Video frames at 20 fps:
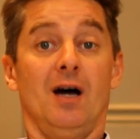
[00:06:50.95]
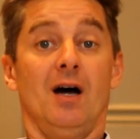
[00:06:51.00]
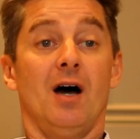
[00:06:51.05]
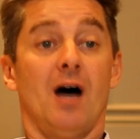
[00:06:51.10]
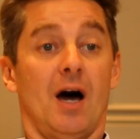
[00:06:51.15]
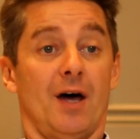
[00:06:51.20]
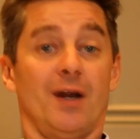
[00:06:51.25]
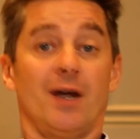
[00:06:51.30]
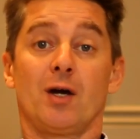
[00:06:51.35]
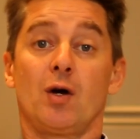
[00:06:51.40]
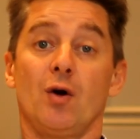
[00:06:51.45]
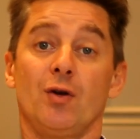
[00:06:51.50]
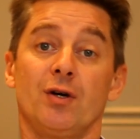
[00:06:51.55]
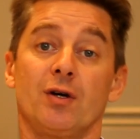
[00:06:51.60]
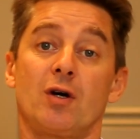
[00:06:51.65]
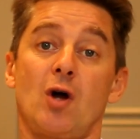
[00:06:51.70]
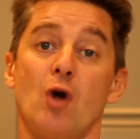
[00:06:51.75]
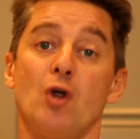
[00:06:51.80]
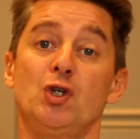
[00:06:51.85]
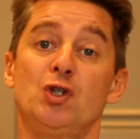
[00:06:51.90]
and I got a
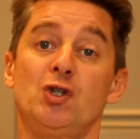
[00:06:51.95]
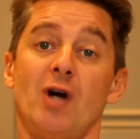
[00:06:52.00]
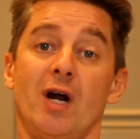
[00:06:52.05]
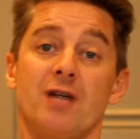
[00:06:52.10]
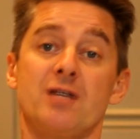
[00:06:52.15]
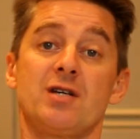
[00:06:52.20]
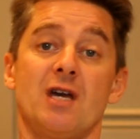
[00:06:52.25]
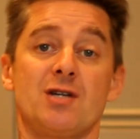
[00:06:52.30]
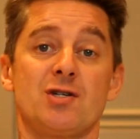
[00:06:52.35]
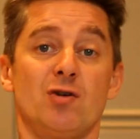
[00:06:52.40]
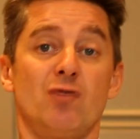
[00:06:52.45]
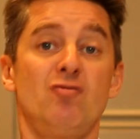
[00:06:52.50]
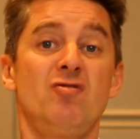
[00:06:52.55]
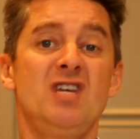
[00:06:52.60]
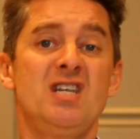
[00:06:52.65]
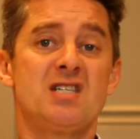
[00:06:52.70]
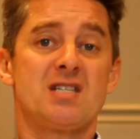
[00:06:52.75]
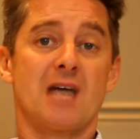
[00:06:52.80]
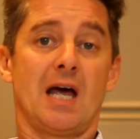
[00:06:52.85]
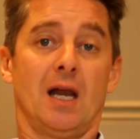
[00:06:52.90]
contract as a
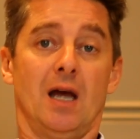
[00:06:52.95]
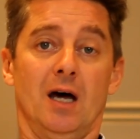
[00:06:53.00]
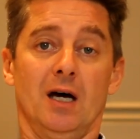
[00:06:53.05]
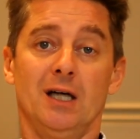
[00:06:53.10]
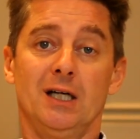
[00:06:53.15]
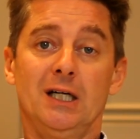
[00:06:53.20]
reseller.